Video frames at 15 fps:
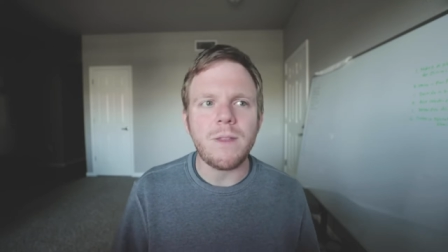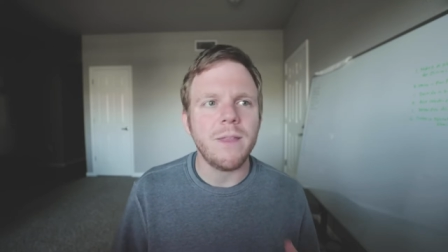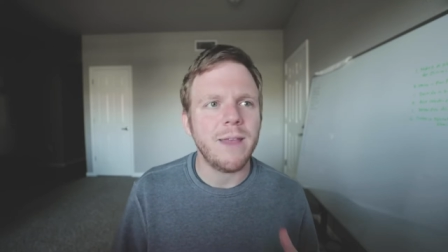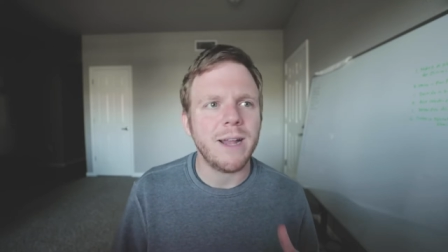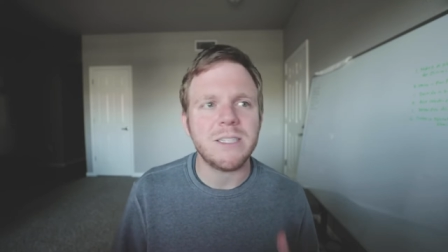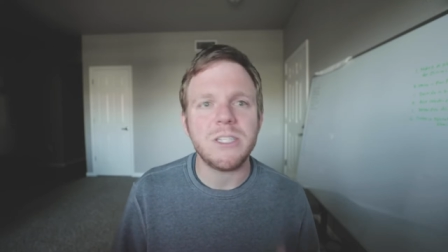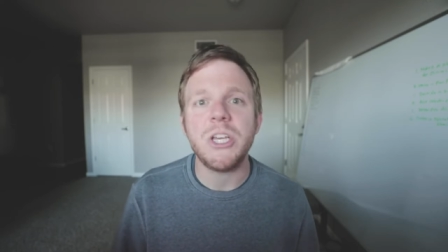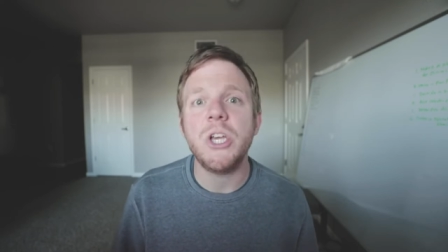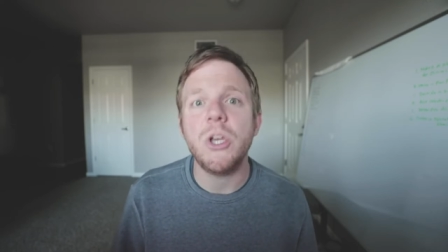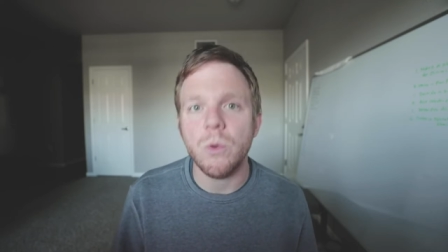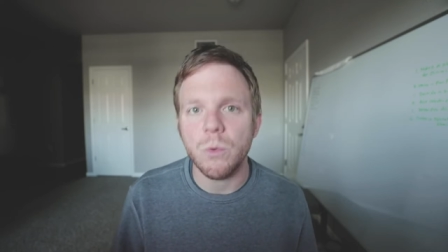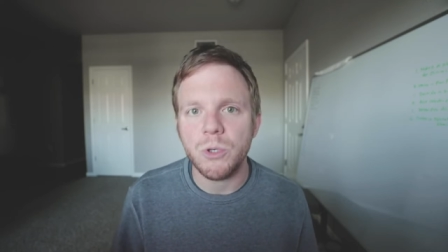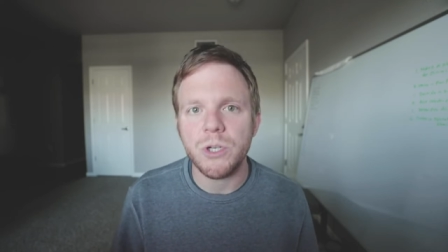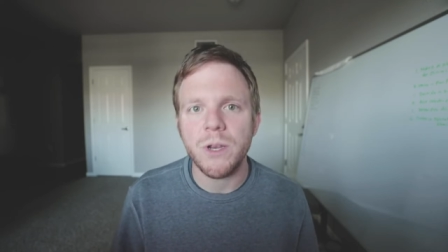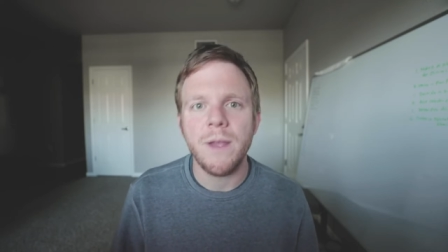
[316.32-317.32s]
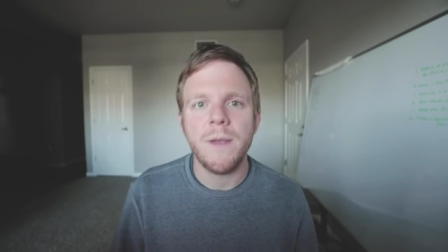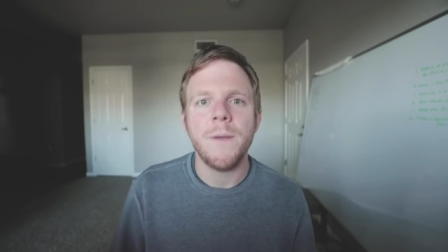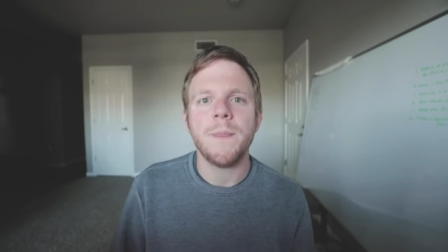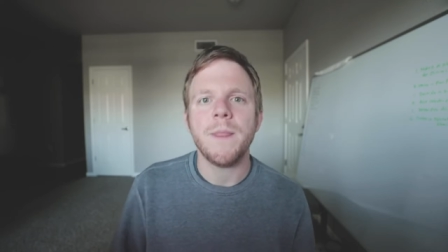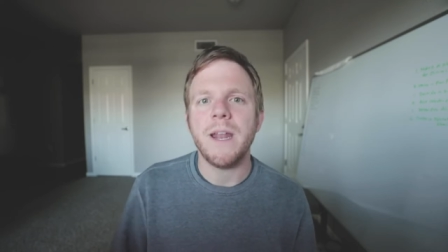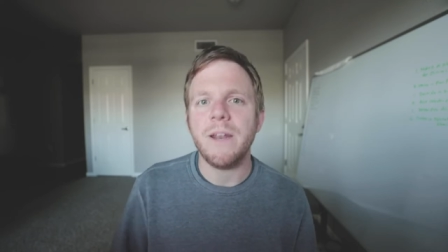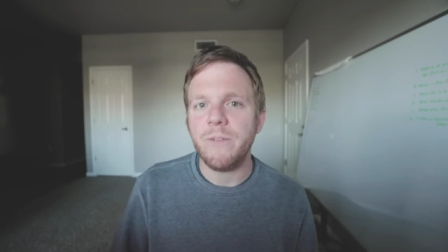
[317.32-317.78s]
That's huge.
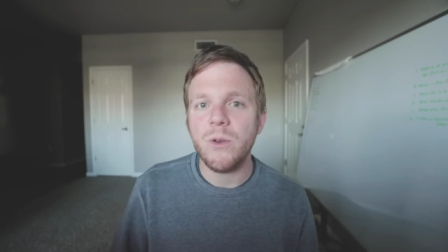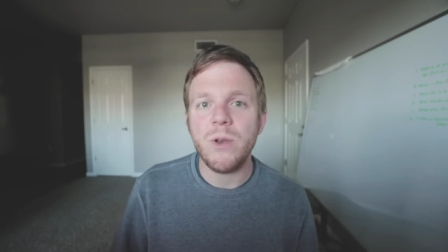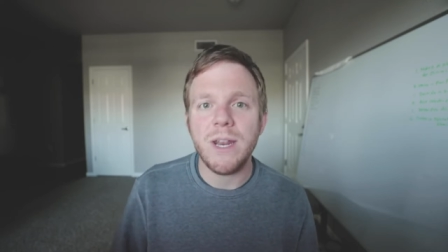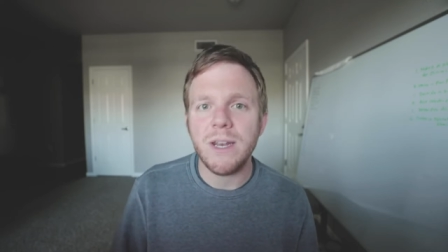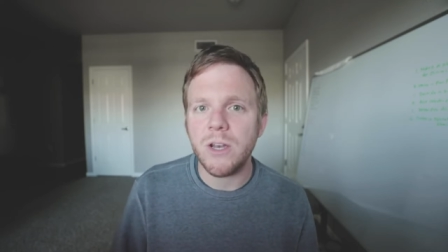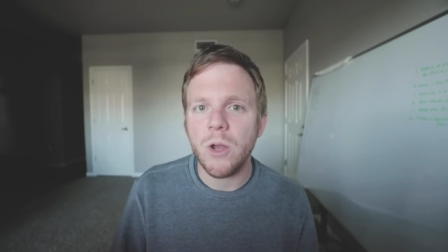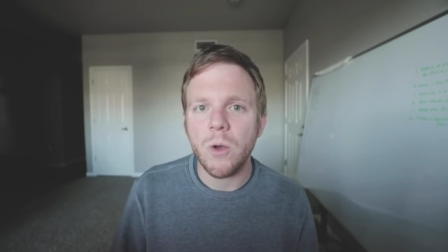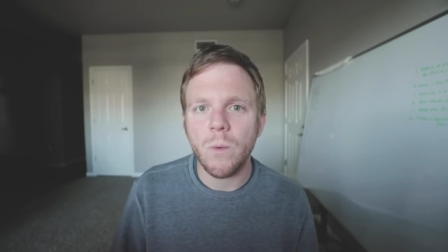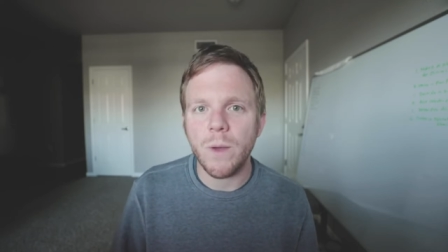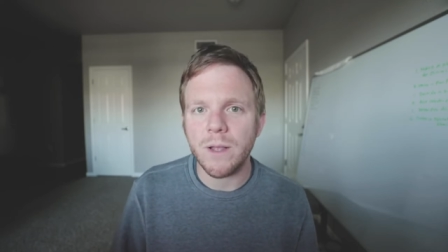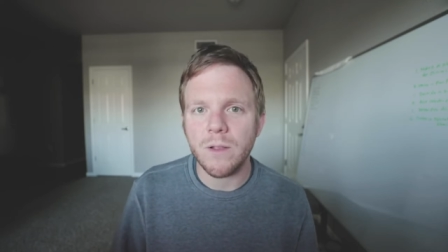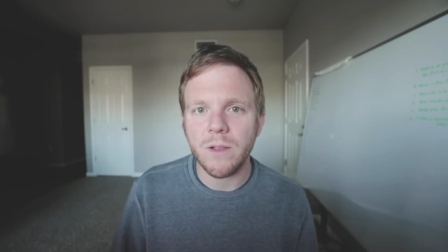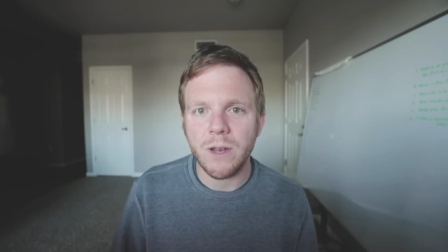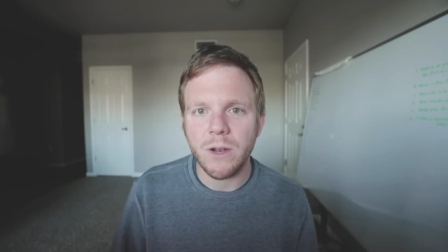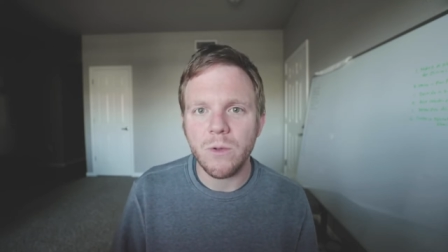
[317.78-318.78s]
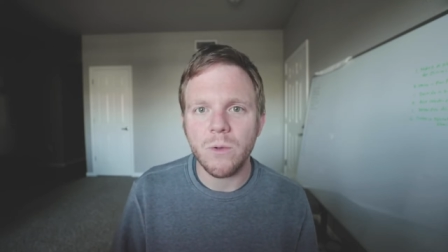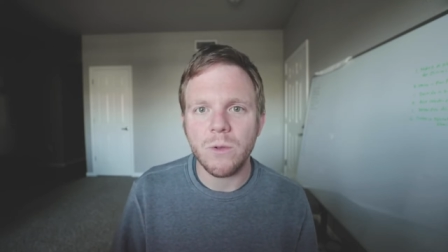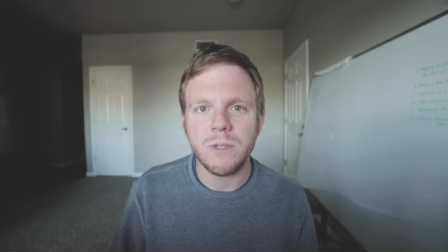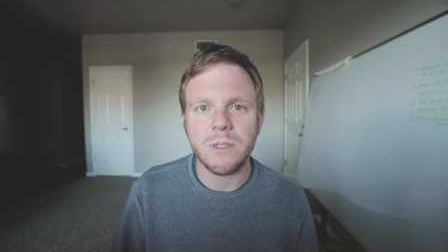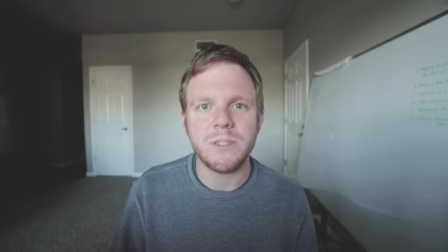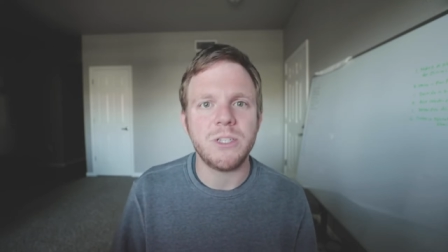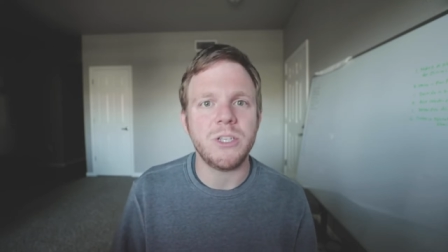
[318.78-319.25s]
And if you need to know what
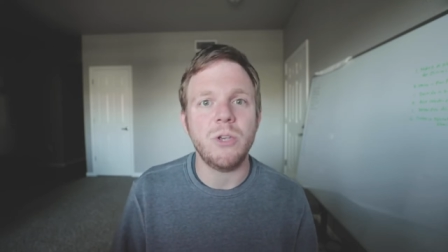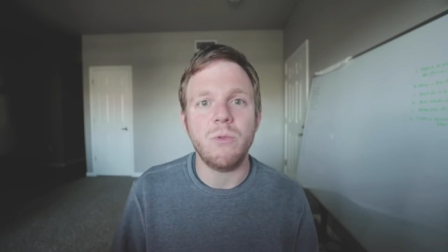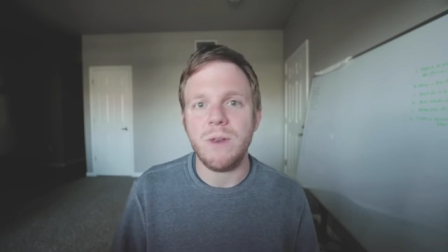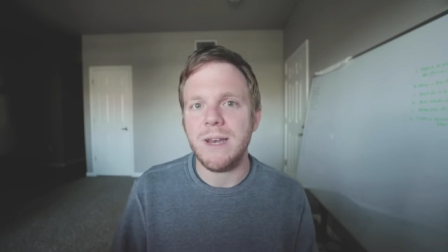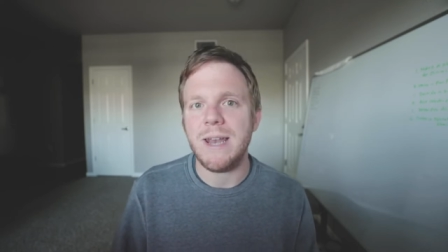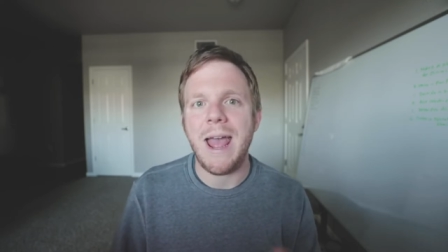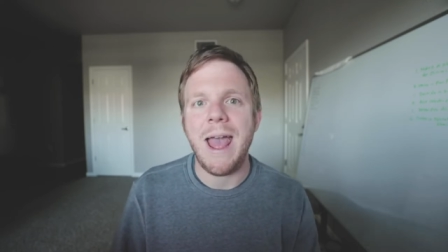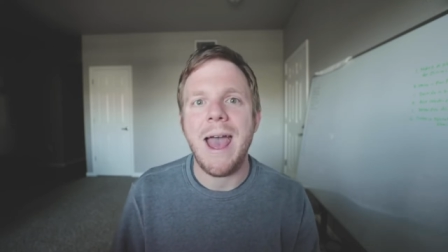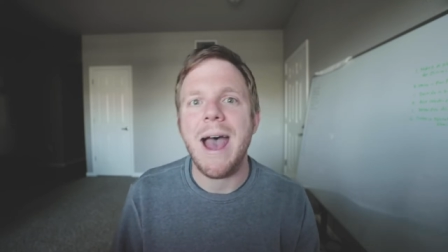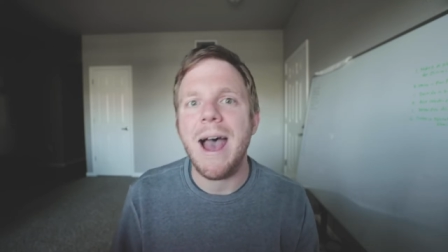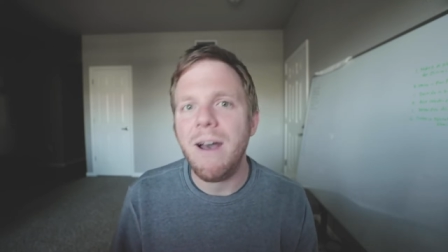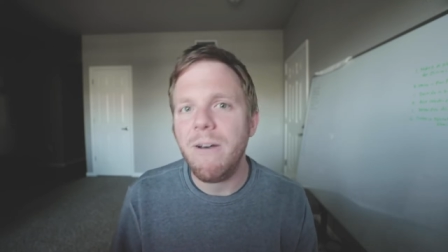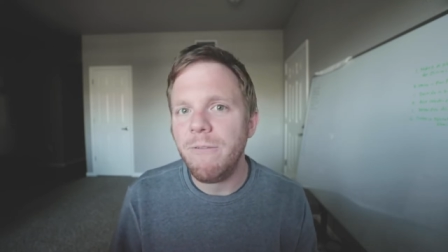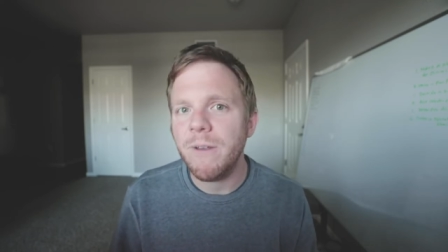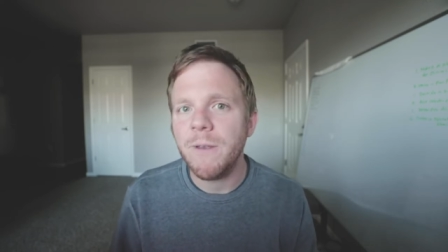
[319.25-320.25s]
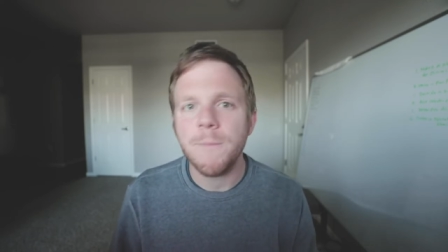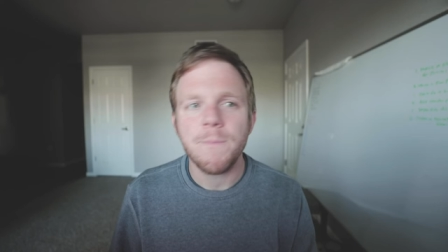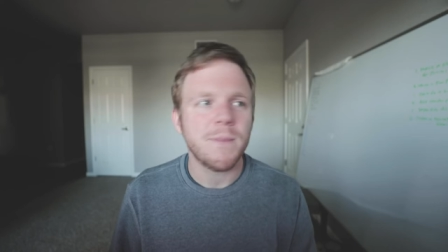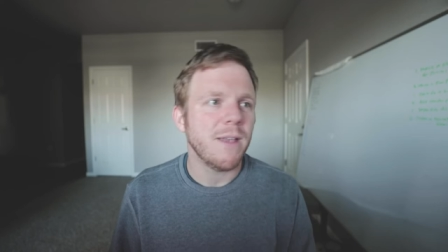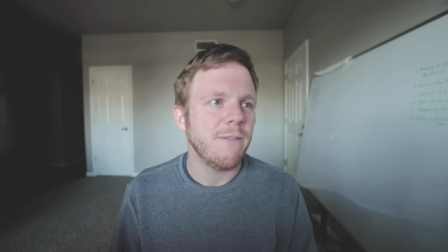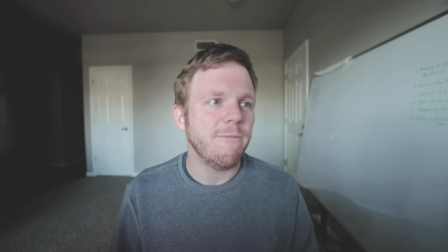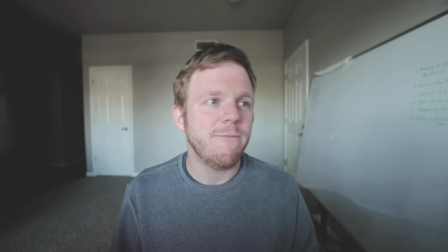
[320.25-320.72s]
clinicals you need to have,
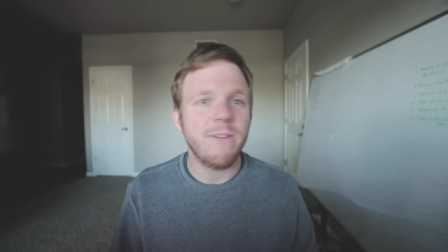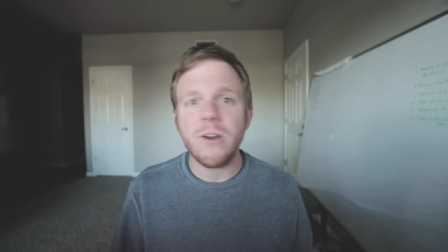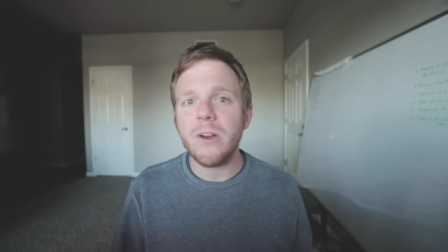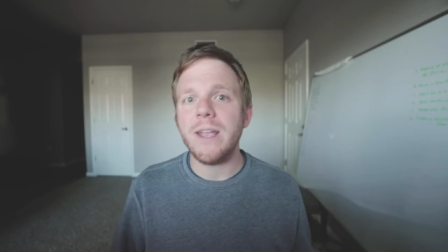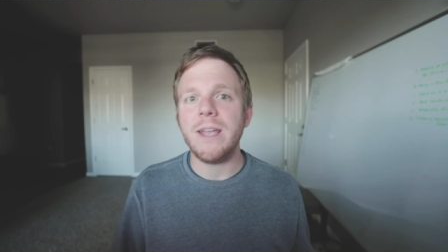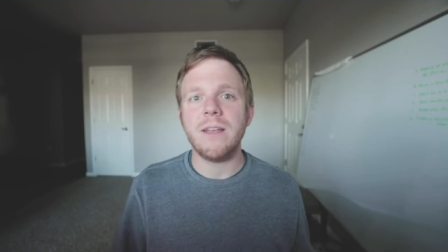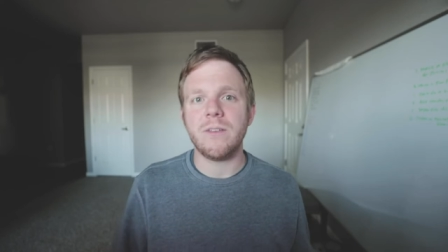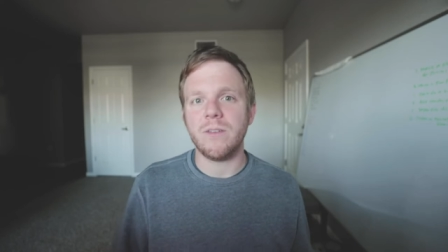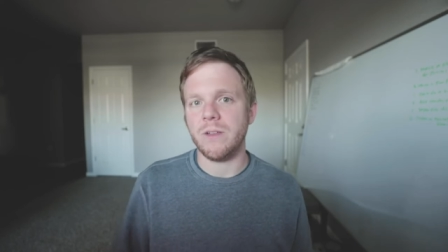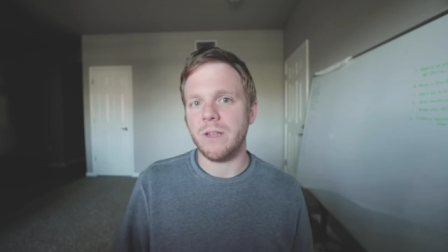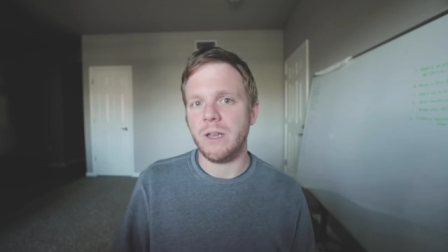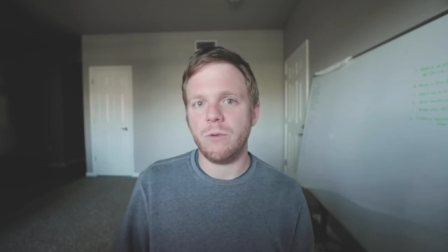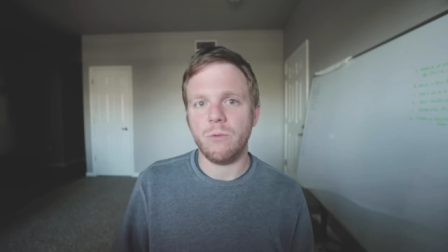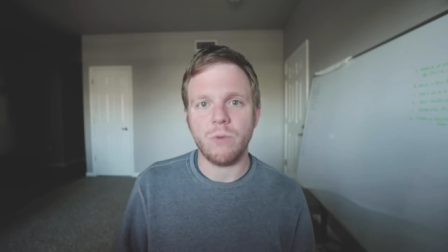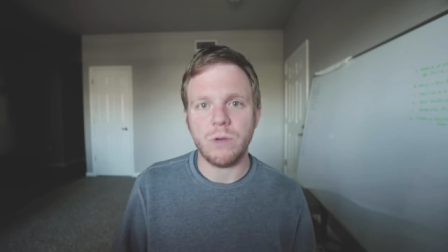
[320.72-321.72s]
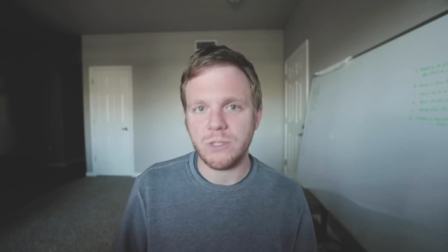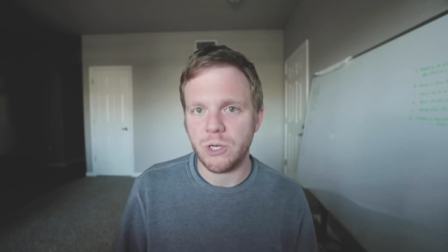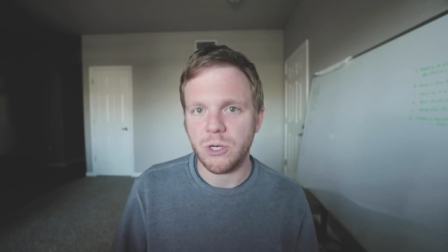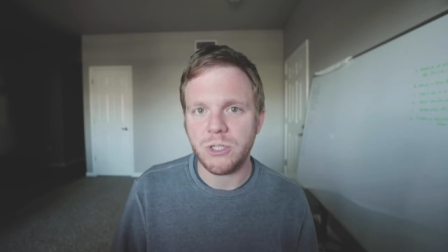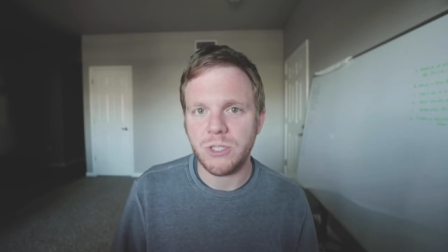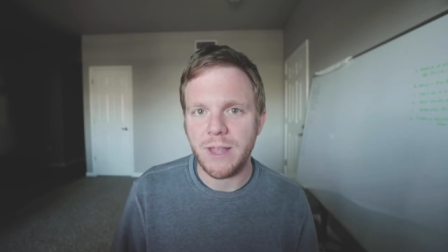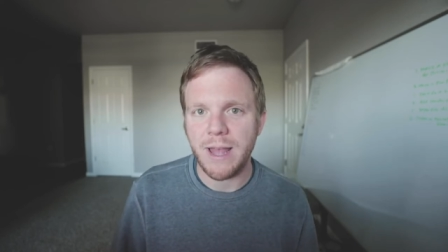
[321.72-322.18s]
very easily
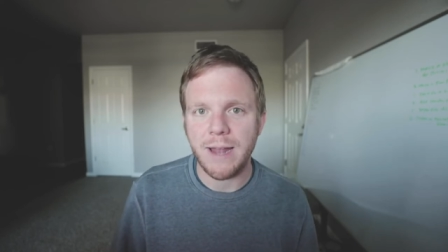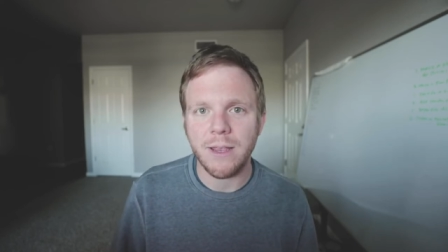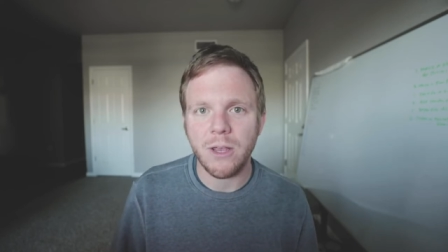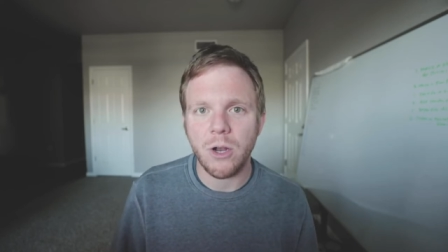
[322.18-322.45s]
research that.